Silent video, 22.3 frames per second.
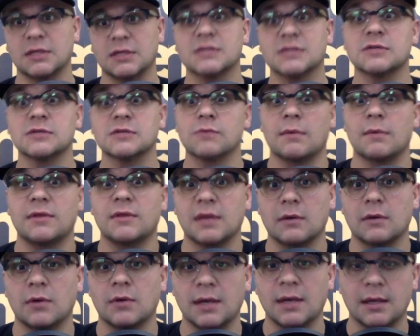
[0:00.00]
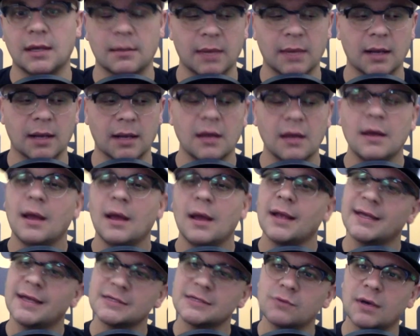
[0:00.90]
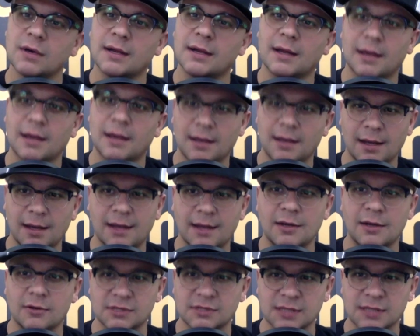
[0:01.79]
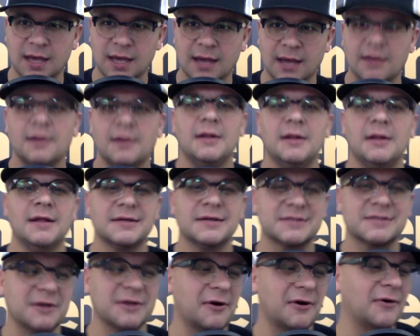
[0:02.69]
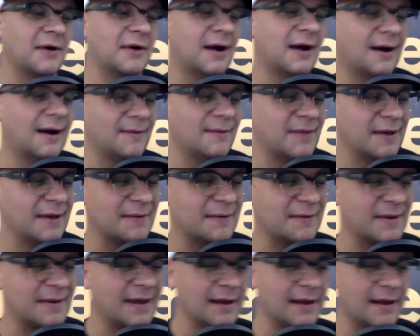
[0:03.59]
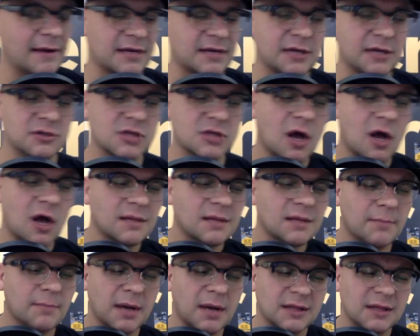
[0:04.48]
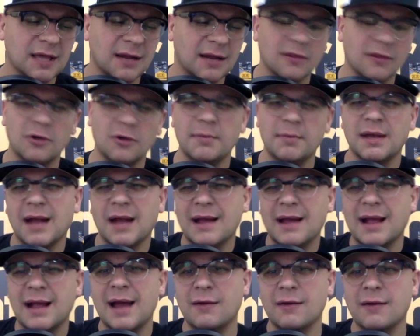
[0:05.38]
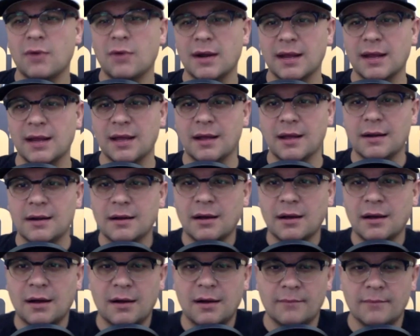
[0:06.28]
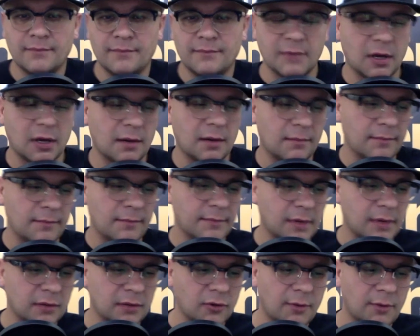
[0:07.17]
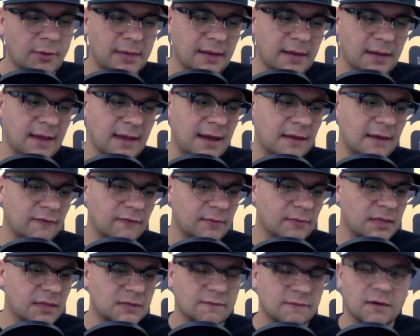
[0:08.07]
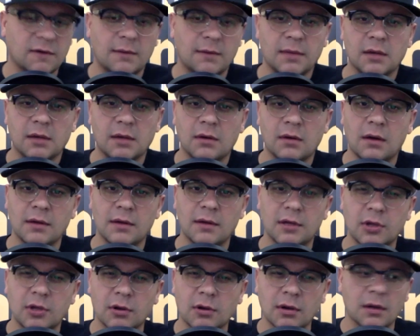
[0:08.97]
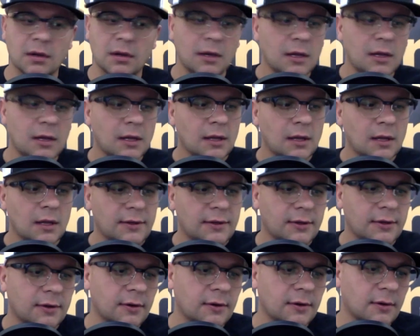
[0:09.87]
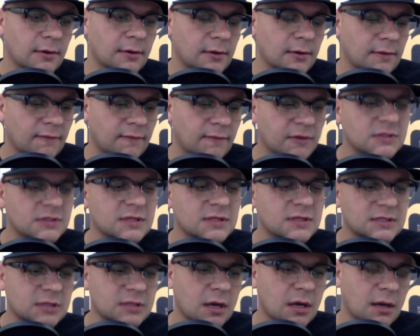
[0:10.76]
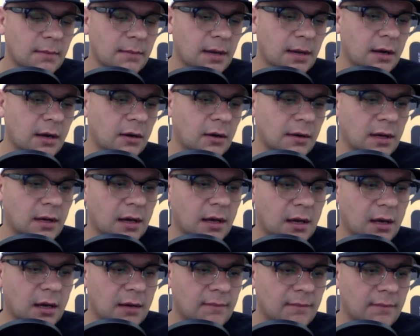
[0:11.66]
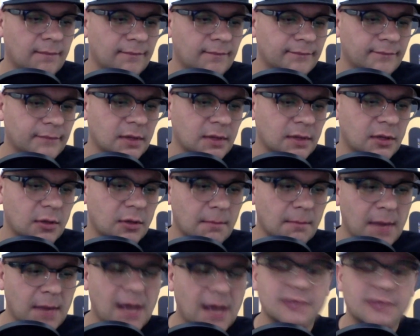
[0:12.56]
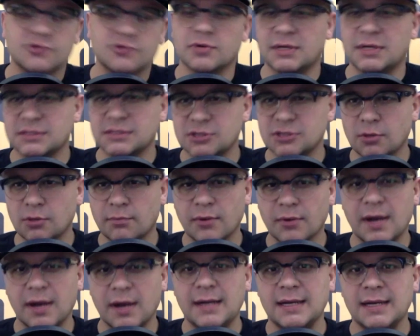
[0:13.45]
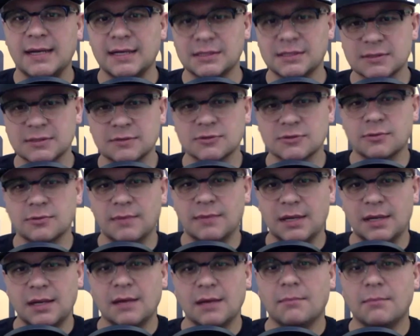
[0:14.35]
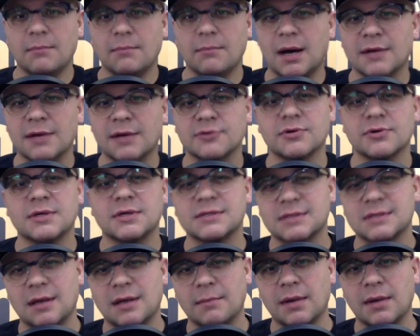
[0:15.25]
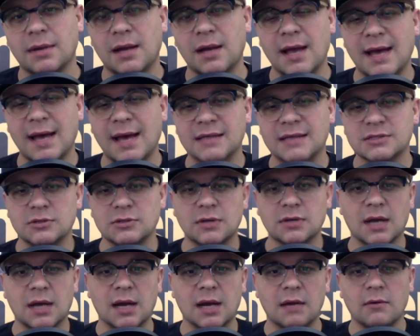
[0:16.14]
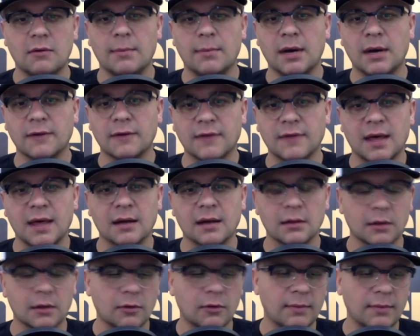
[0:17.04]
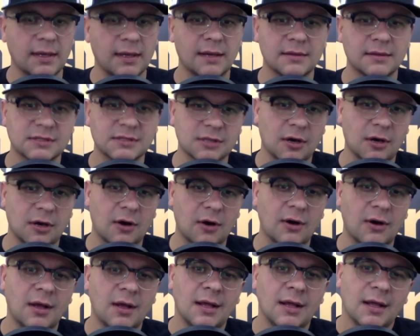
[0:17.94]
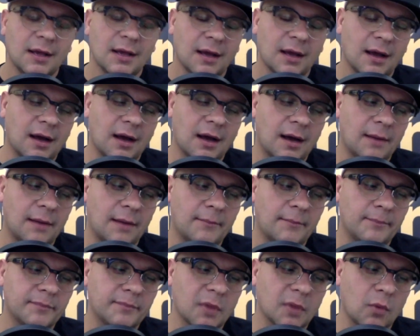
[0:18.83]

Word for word: This is what we think will hit. I'm like, guess what? I know this guy. So um, yeah. it, uh, can you talk about that a little bit? I kind of want to get um, um, a little bit of that information from you. Oh, you're, you're first, let's talk about um, your mantras, your branding and social media mantras. I'm going to ask you kind of about that a little bit. So um, cool.